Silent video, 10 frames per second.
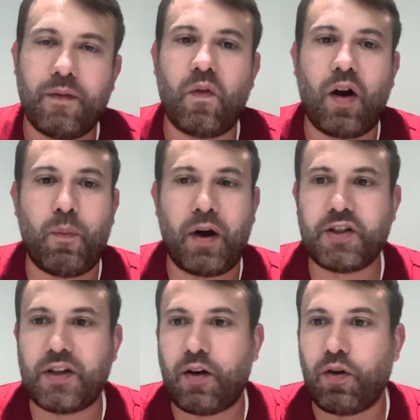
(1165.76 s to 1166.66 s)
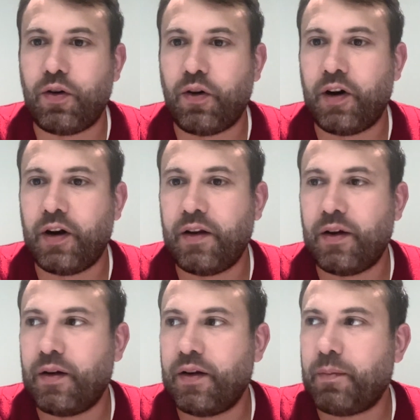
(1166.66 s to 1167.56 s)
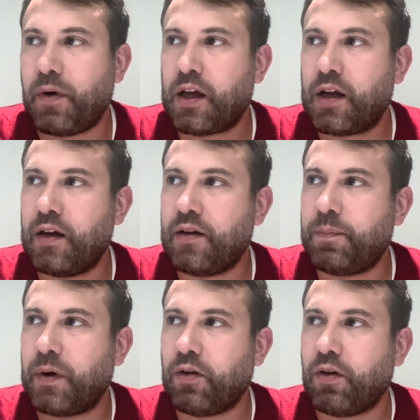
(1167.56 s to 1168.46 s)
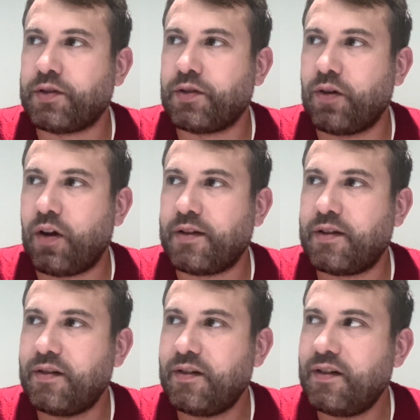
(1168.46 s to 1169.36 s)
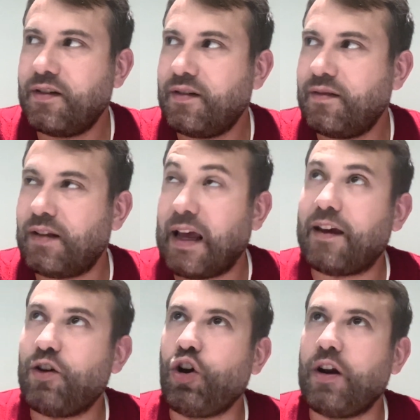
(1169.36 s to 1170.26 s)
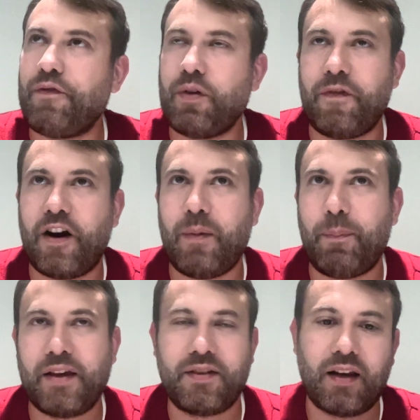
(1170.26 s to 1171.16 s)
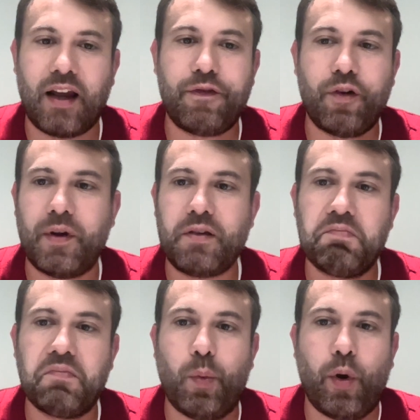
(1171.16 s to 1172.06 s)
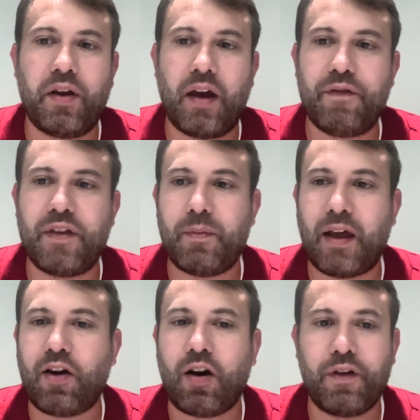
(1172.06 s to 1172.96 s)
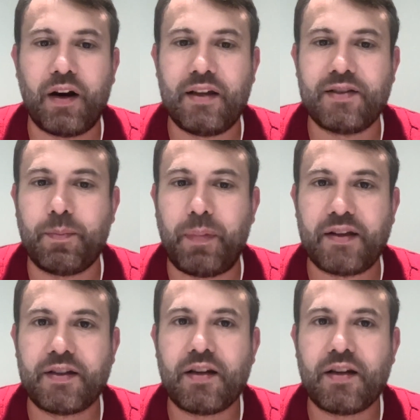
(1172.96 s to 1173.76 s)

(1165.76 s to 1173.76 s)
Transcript: how much they could earn in the market, but also not like you could have a very basic life from it. We want to have them like cover at least the basic